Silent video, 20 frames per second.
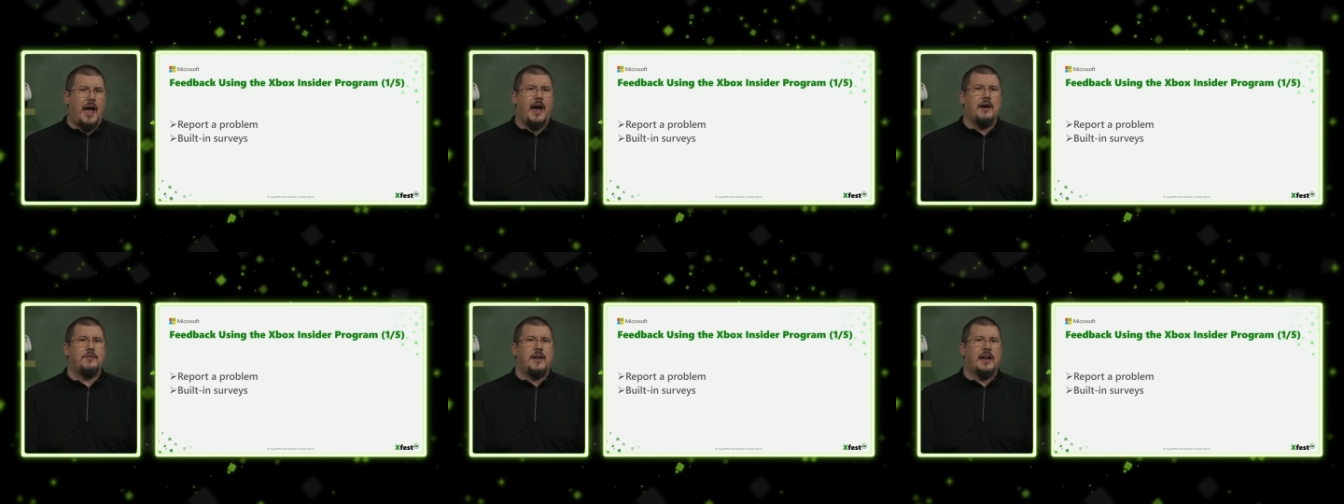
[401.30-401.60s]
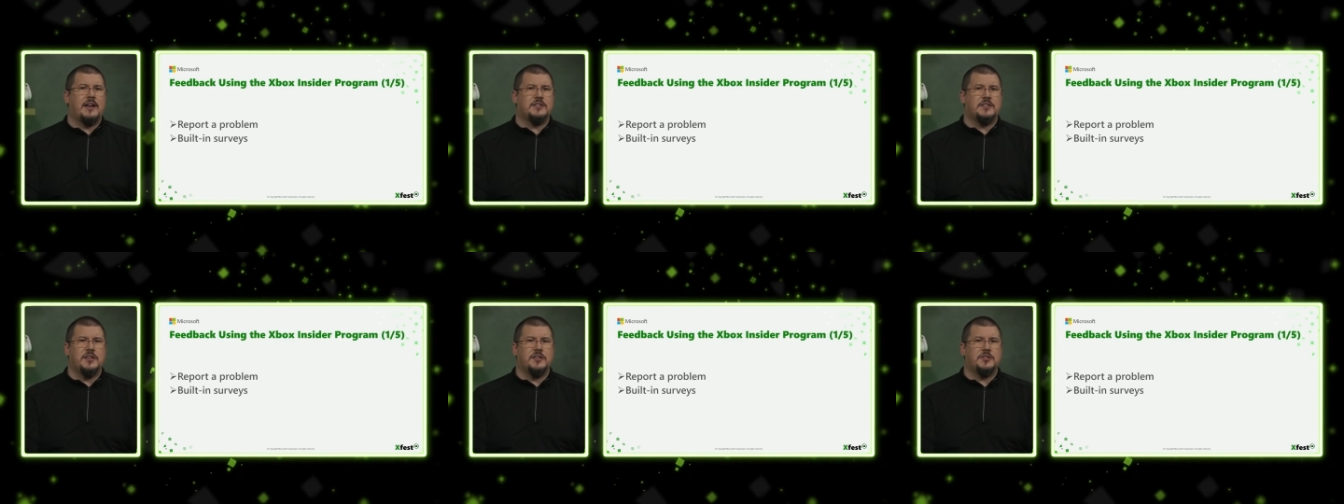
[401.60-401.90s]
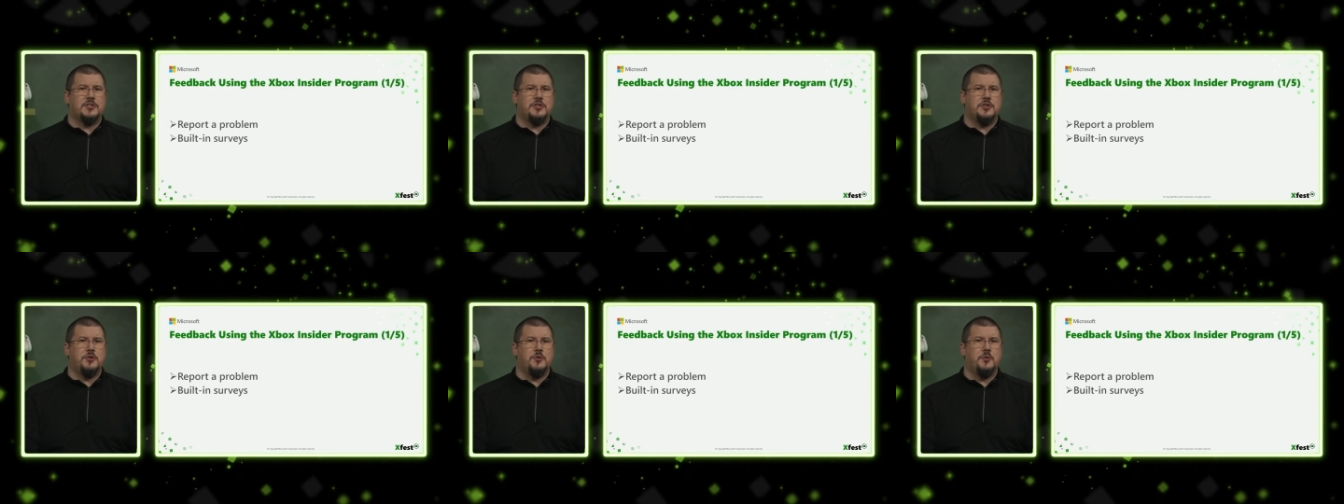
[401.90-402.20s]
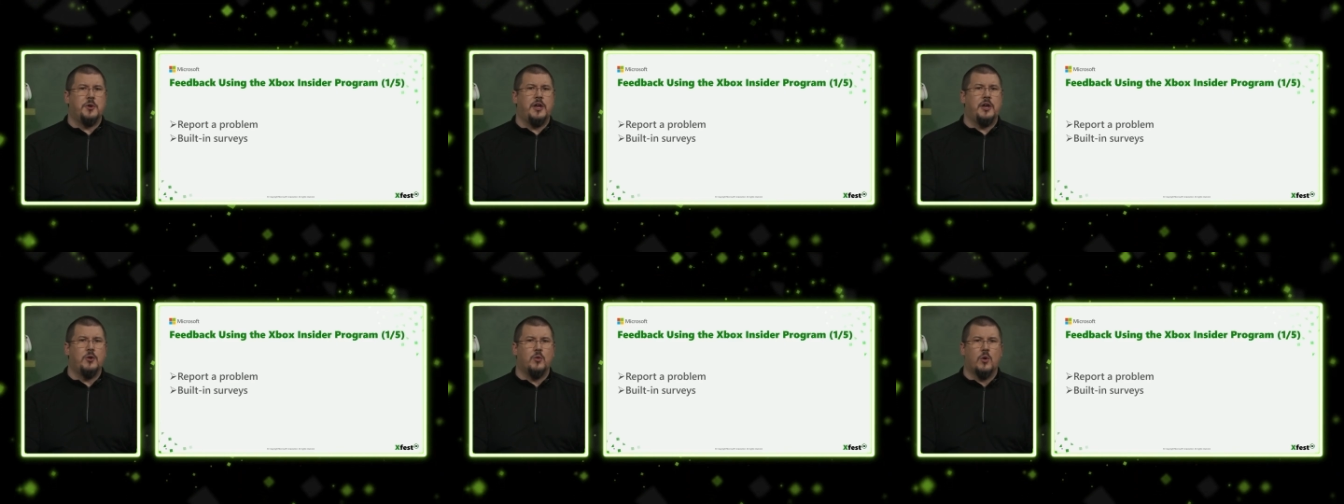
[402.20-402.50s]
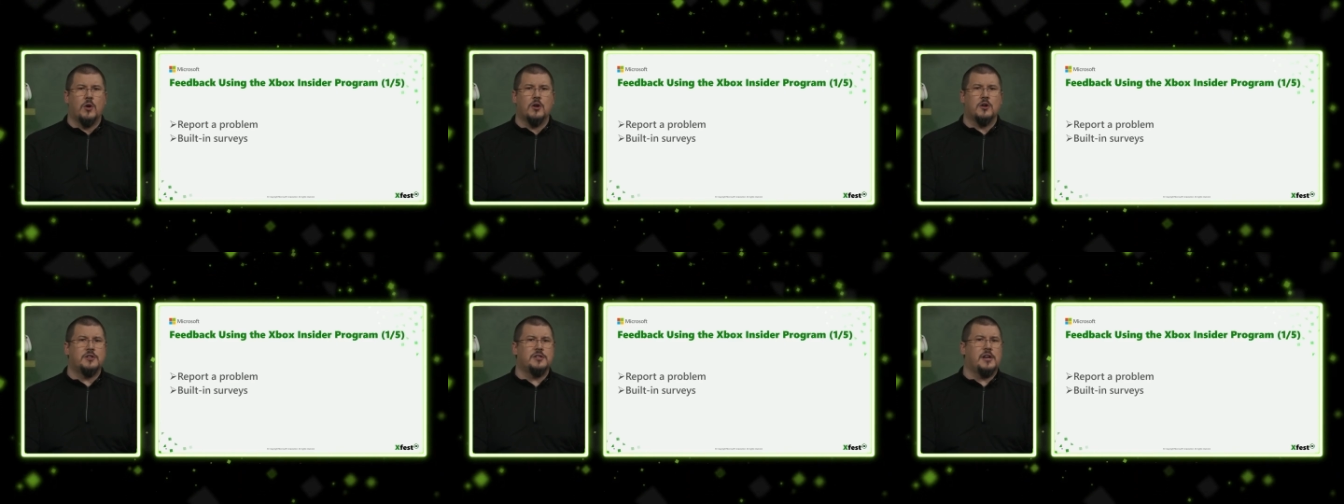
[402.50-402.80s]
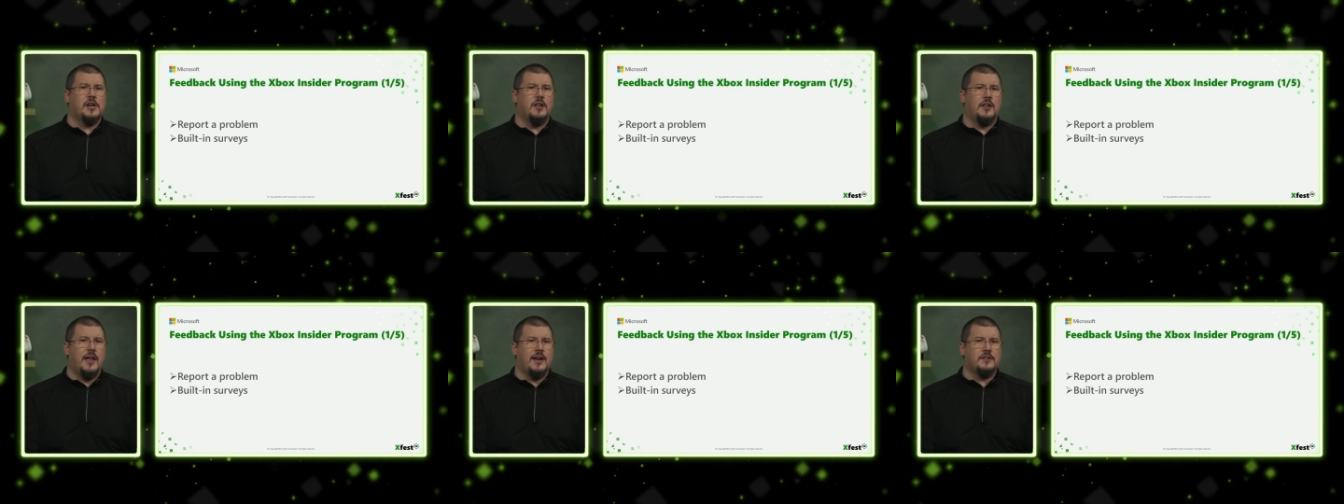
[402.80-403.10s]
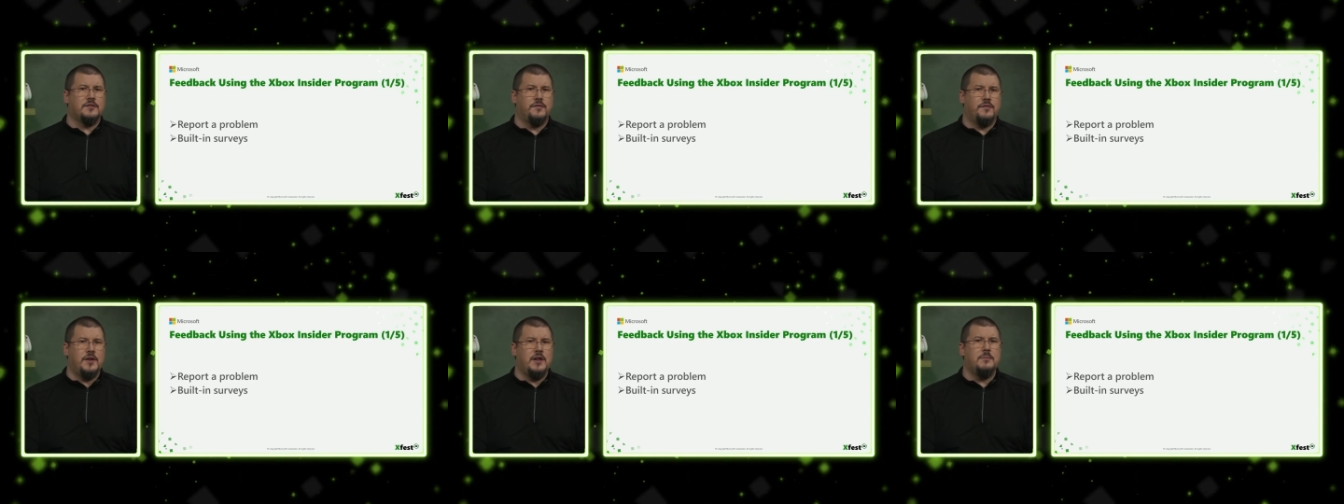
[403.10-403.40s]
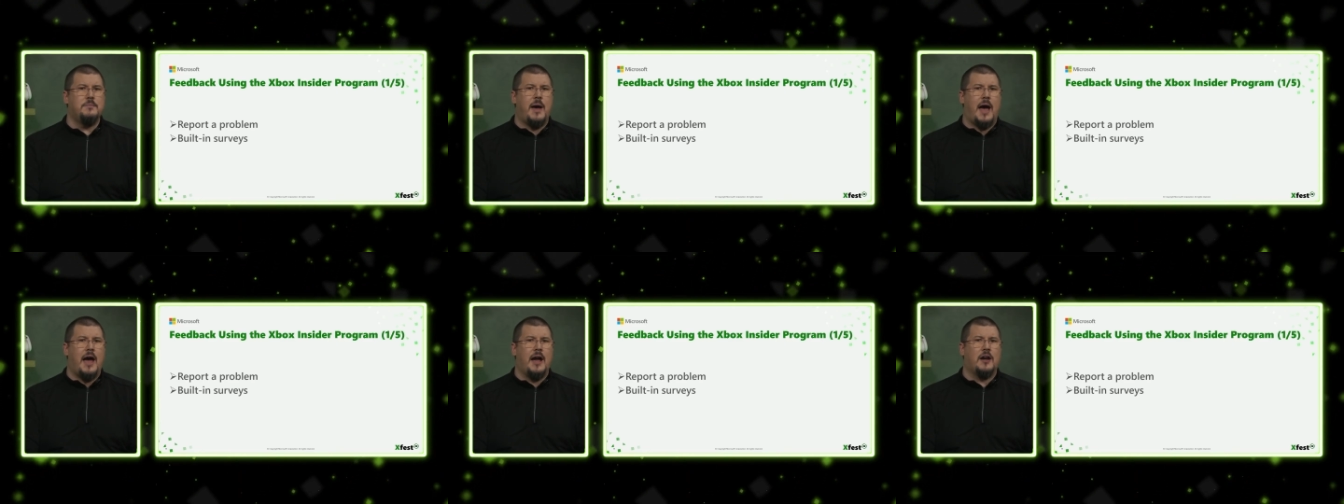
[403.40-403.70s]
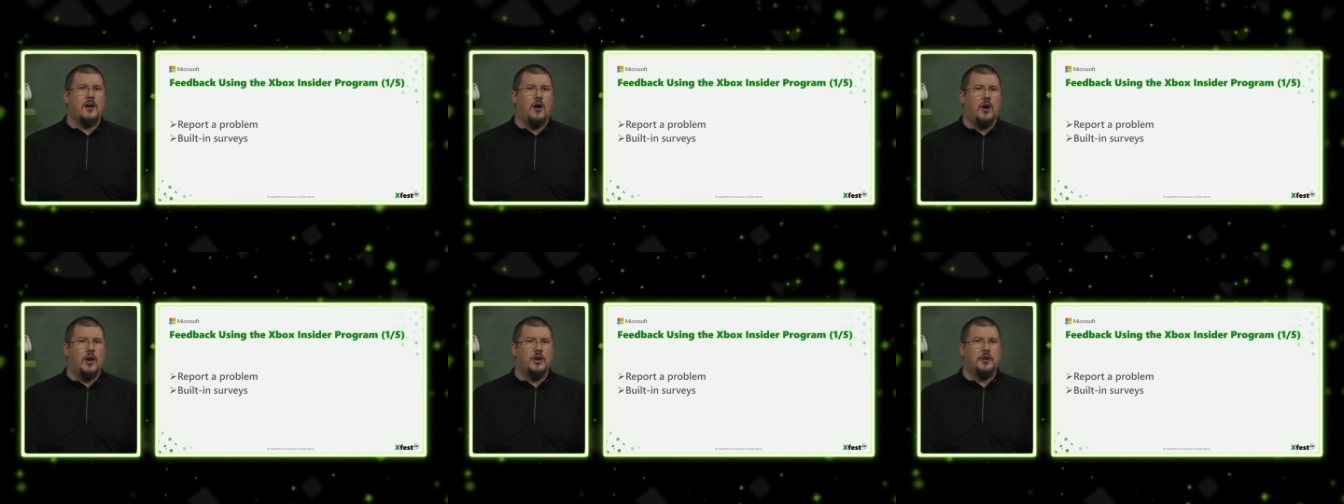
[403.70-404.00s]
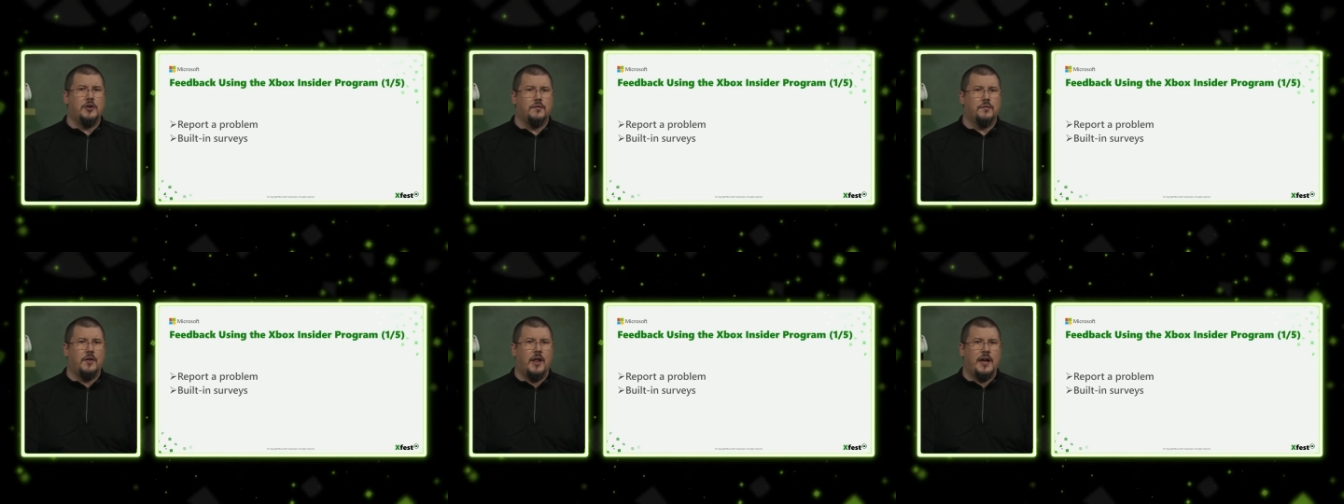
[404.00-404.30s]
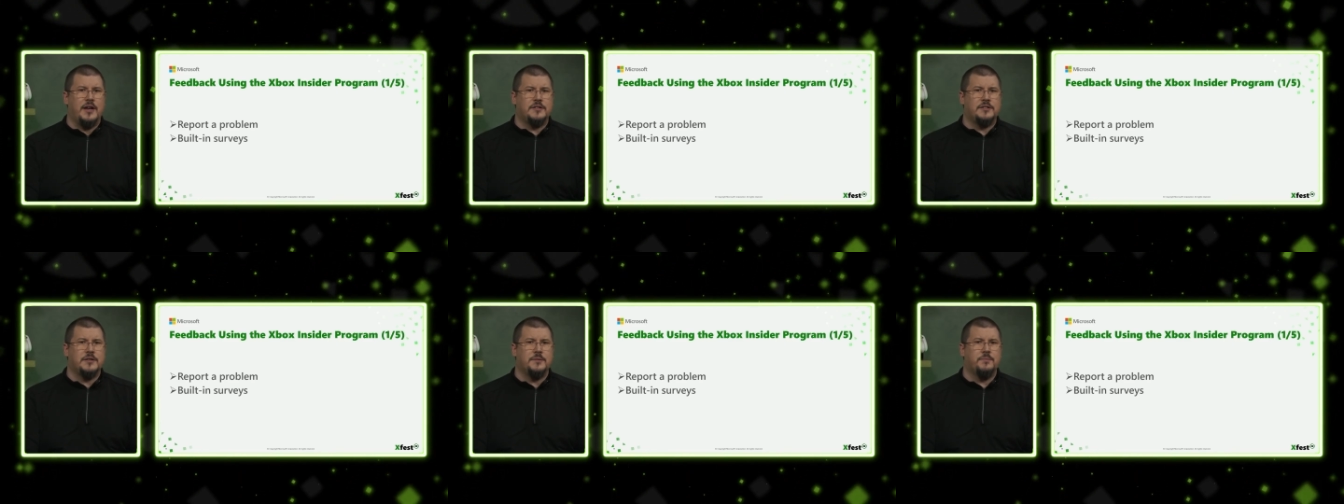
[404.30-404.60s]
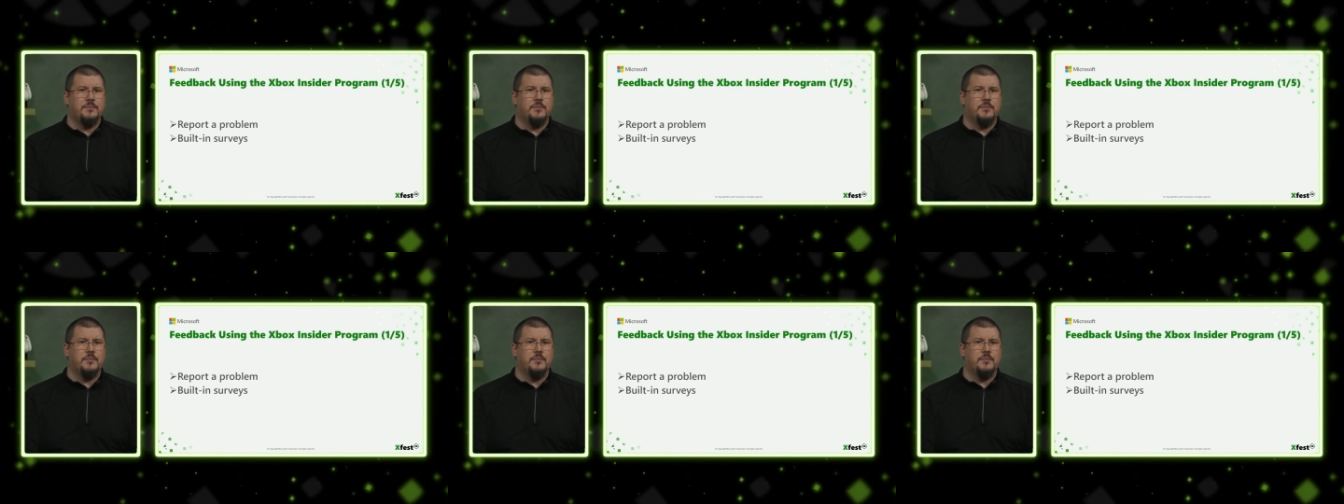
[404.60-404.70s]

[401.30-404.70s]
have access to in order to collect feedback on your flight.